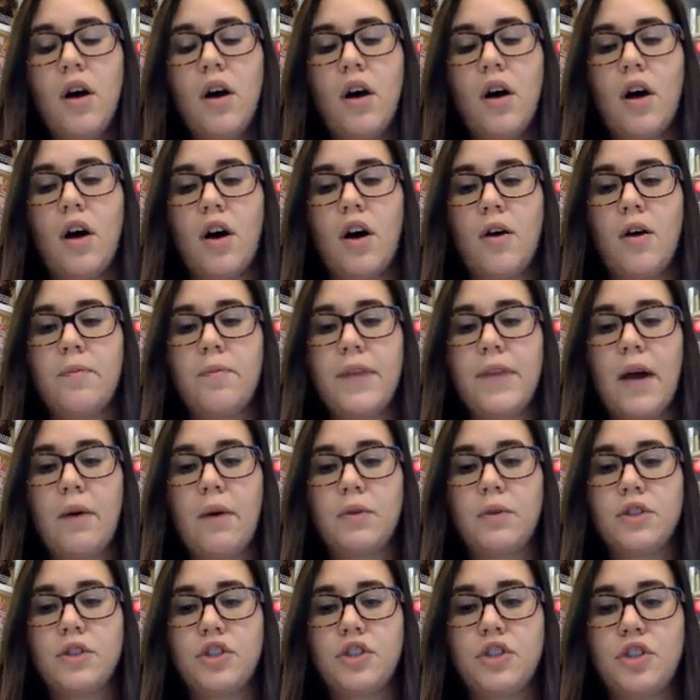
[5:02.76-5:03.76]
that
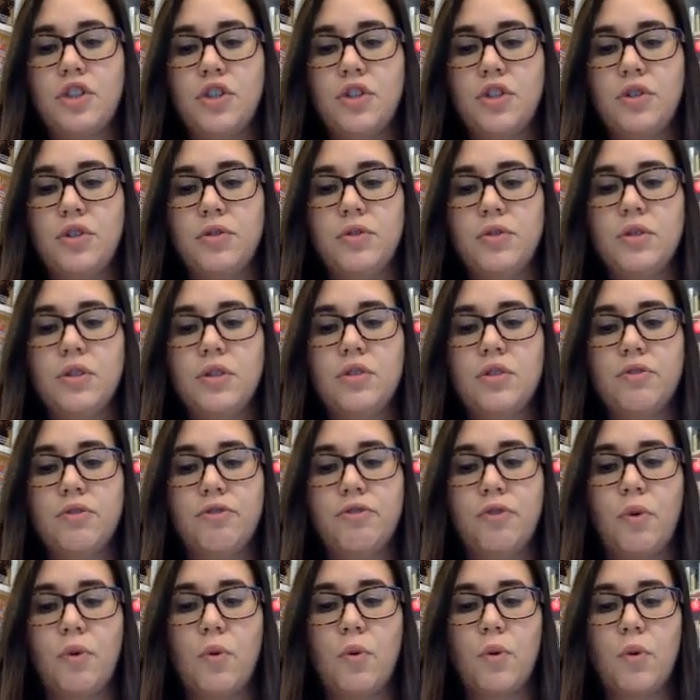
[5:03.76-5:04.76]
was used
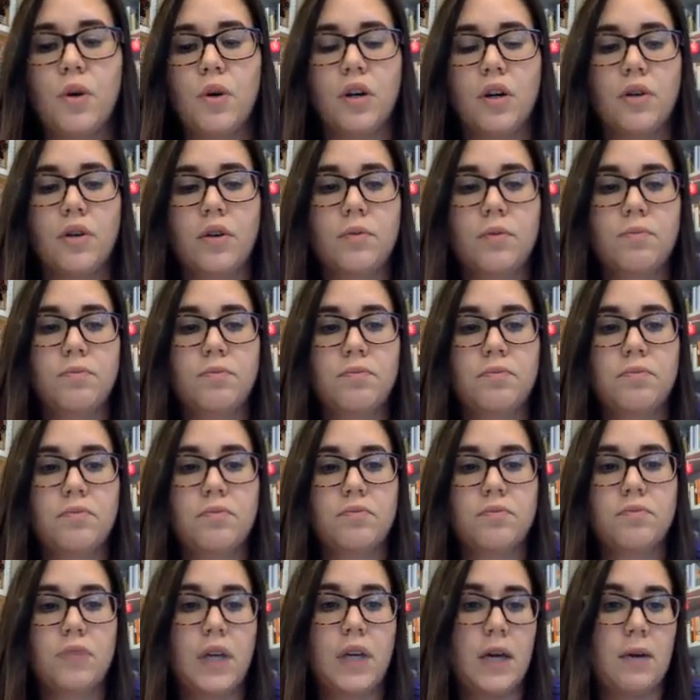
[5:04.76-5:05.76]
for
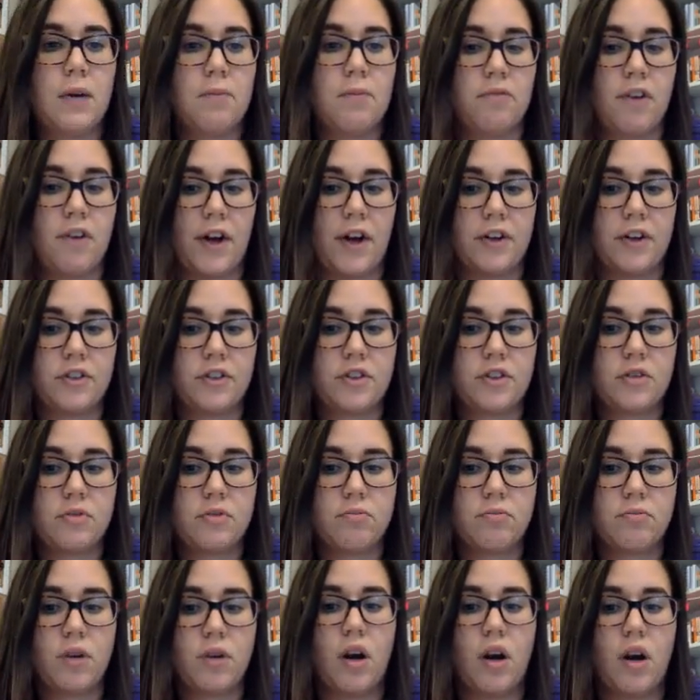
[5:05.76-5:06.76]
campfires
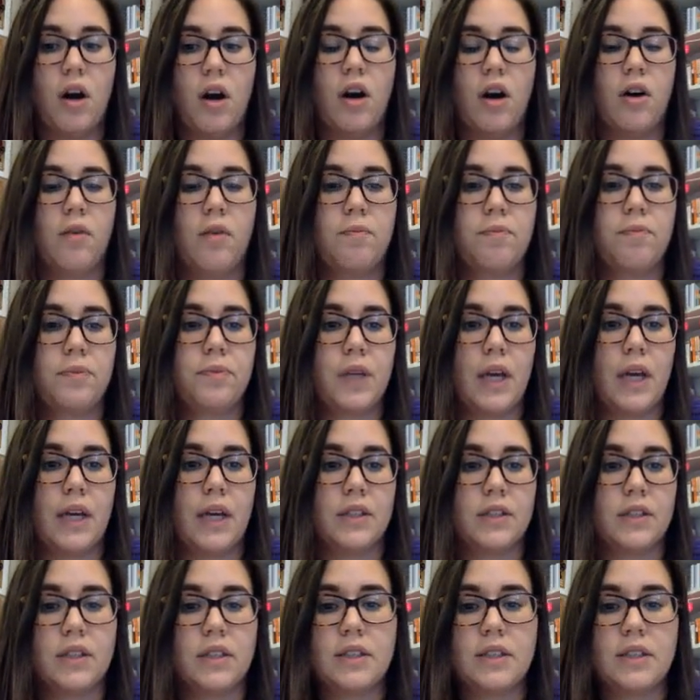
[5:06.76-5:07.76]

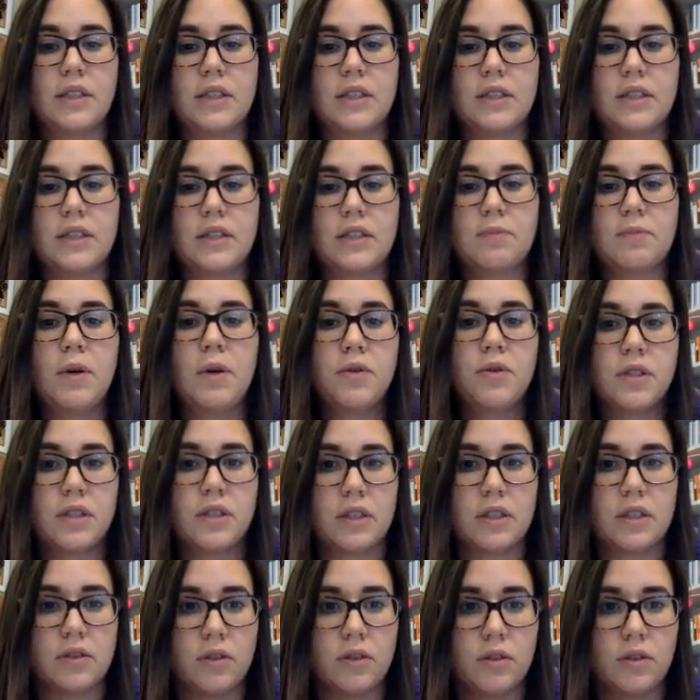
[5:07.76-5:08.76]
and to send smoke
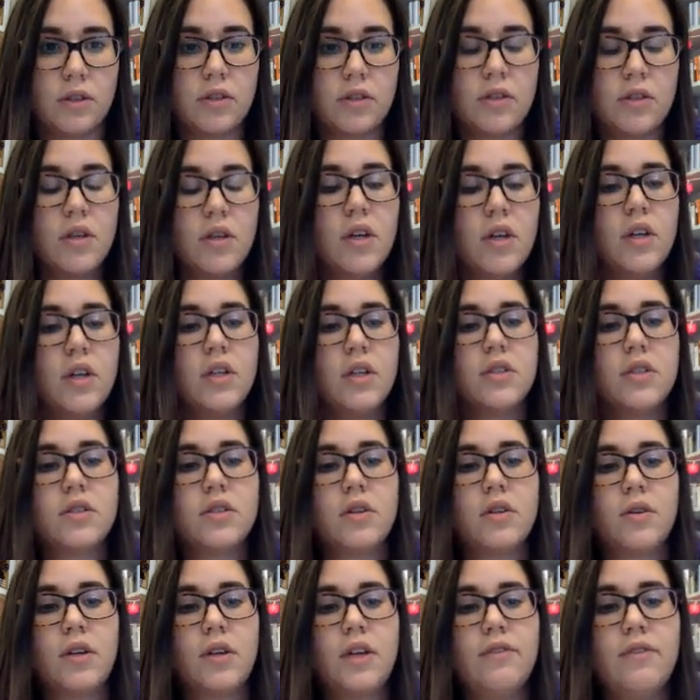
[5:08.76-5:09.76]
signals.
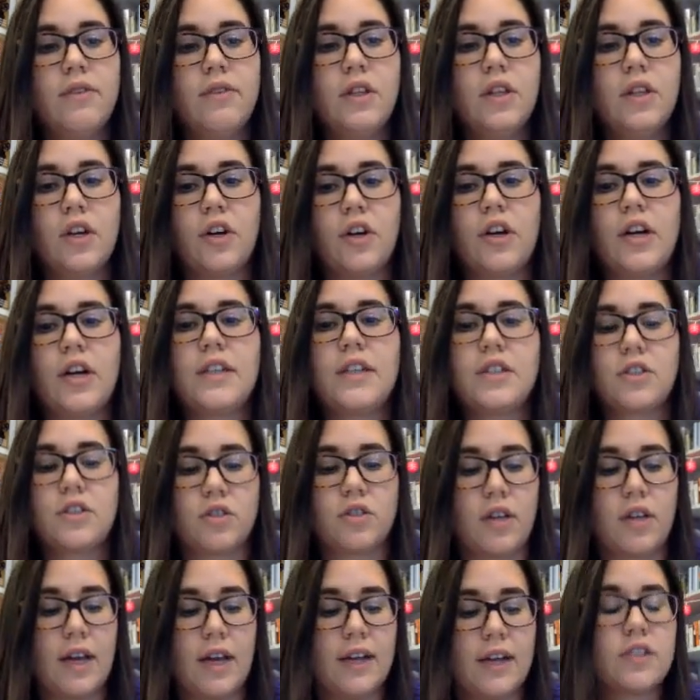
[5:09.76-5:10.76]
So even their
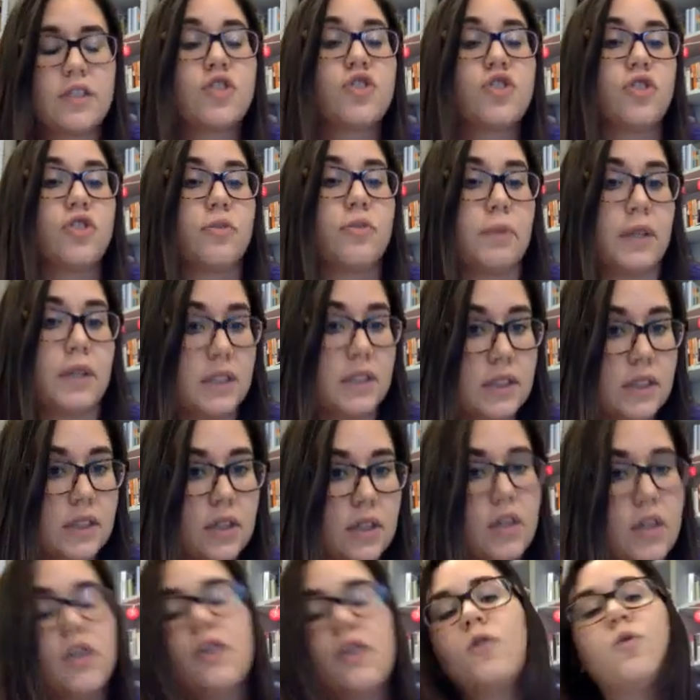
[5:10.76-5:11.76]
excrement
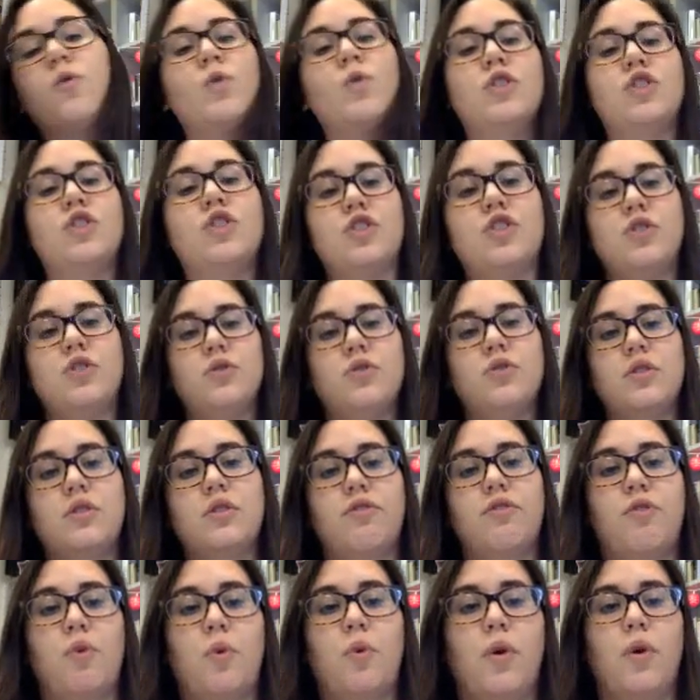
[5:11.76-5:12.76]
was used
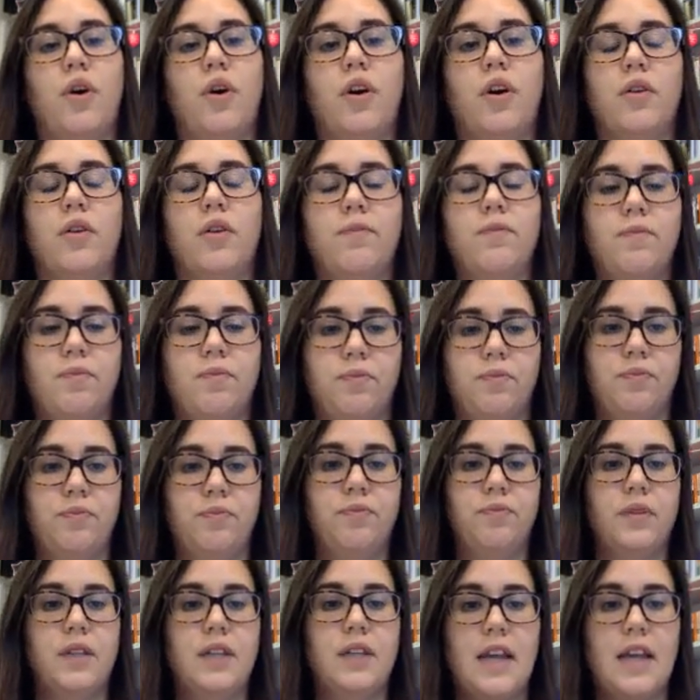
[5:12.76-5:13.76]
for
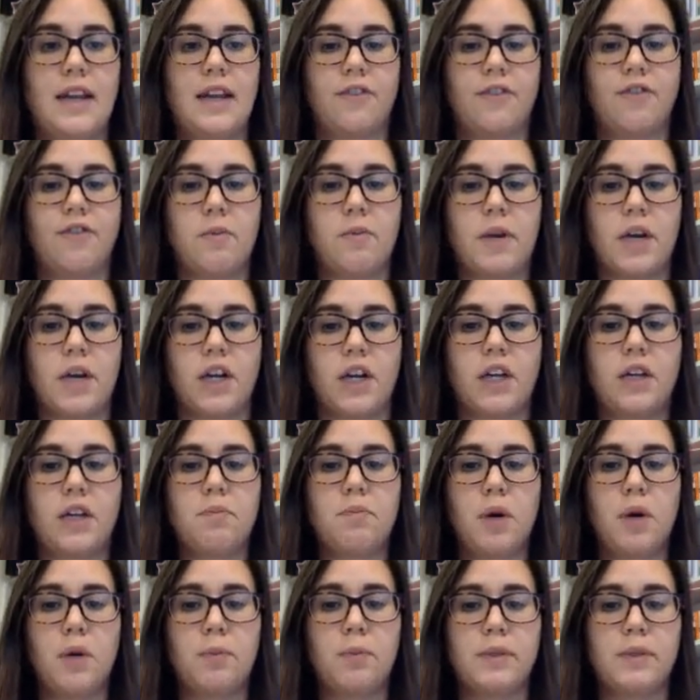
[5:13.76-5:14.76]
Native American
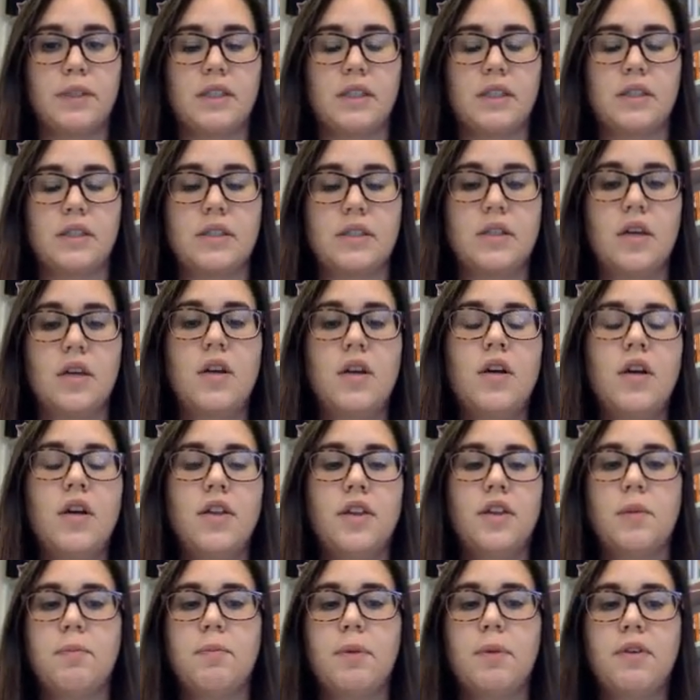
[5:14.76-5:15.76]
purposes.
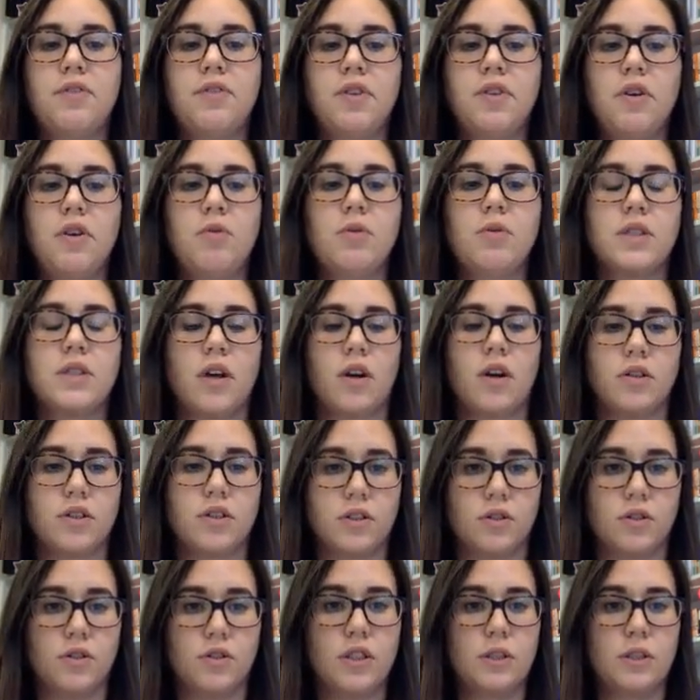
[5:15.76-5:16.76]
The buffalo was
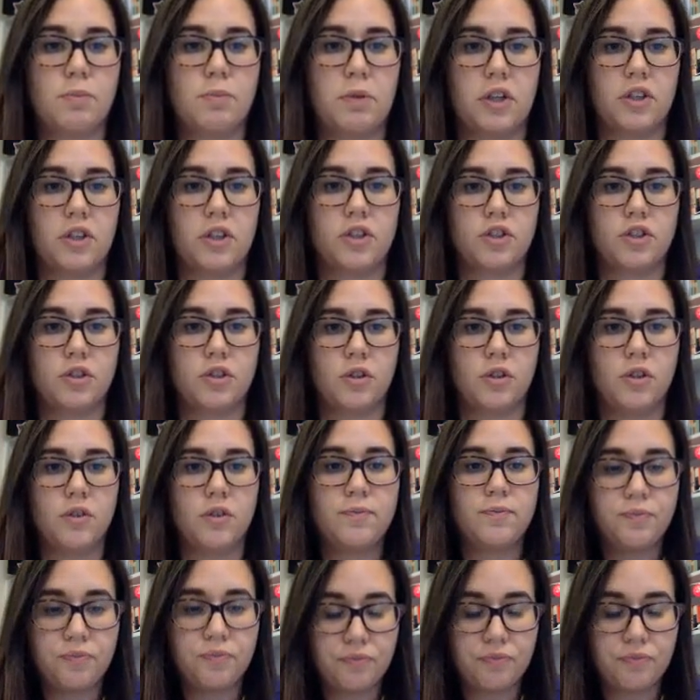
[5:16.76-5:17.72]
also spiritual